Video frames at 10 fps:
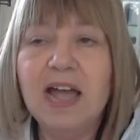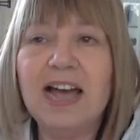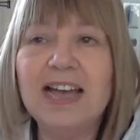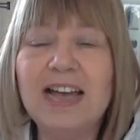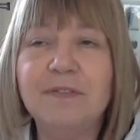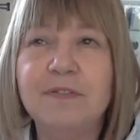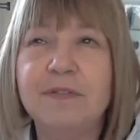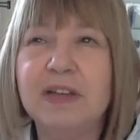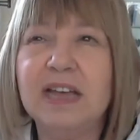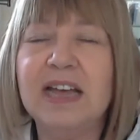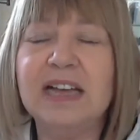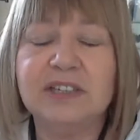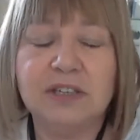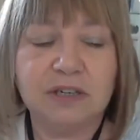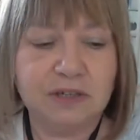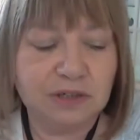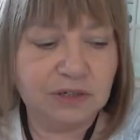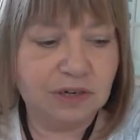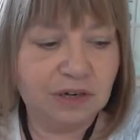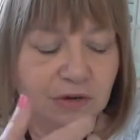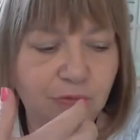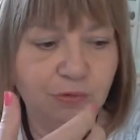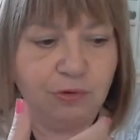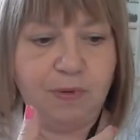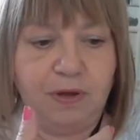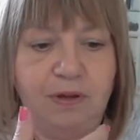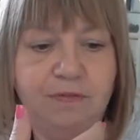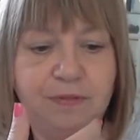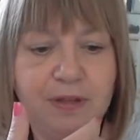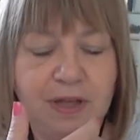I have an excellent group of